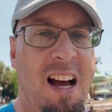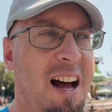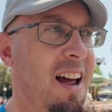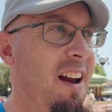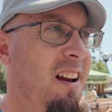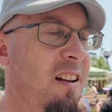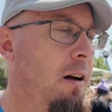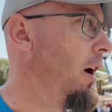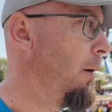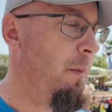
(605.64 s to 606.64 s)
high
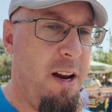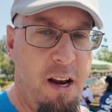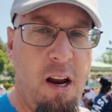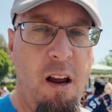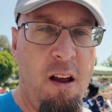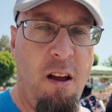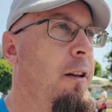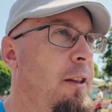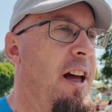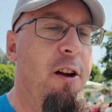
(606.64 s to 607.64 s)
on me
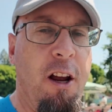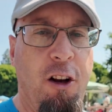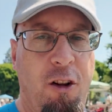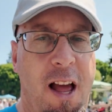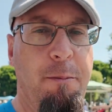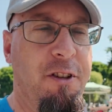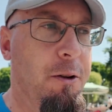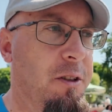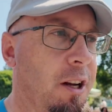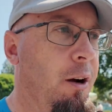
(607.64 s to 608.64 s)
that you can clamp
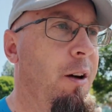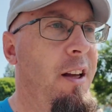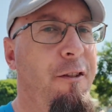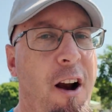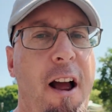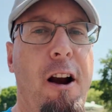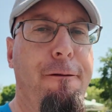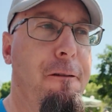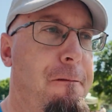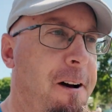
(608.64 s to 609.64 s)
to. So if you're out here
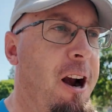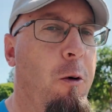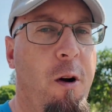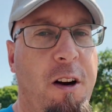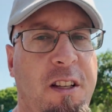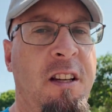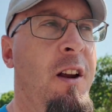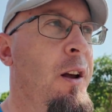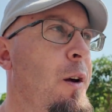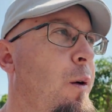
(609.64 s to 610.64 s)
for fireworks
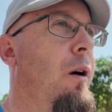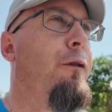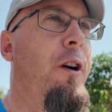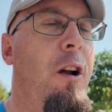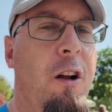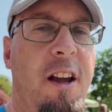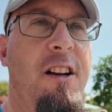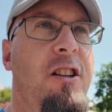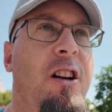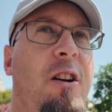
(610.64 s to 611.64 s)
or for a
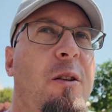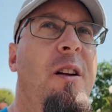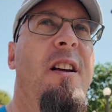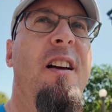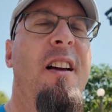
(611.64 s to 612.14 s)
light show